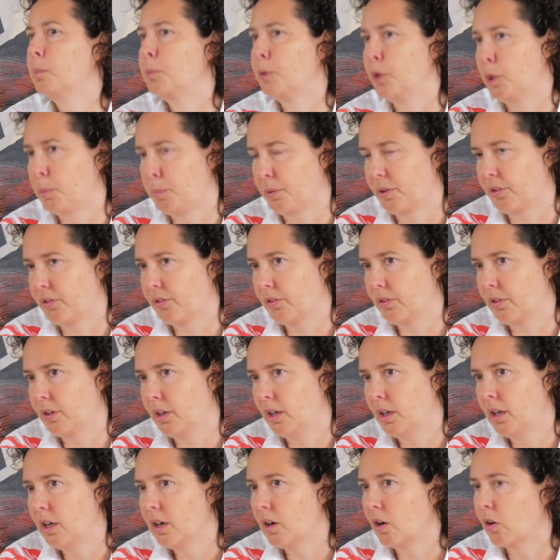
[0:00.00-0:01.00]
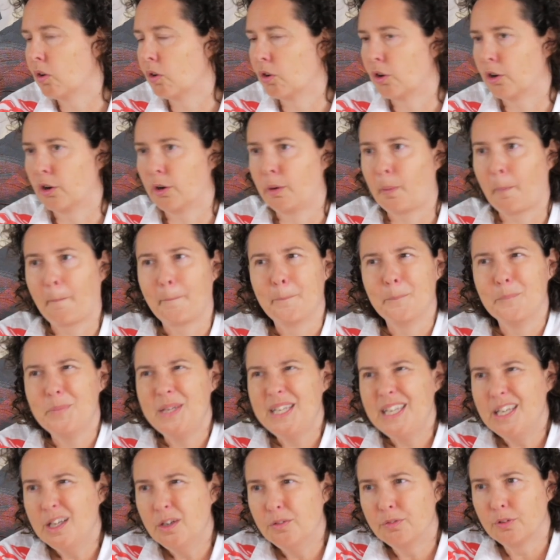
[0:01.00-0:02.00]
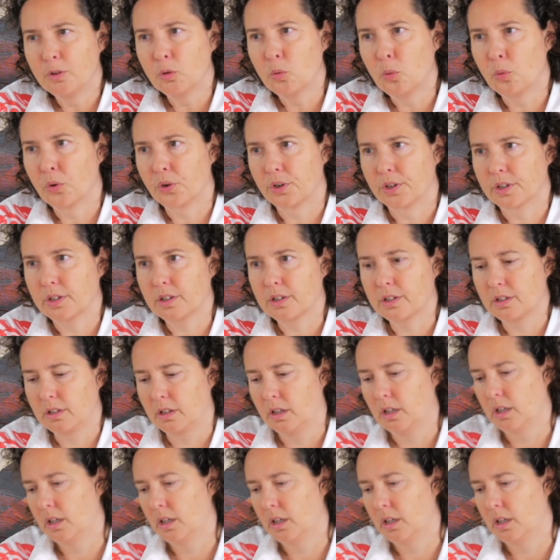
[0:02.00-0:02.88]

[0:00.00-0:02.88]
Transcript: purpose or meaningful work.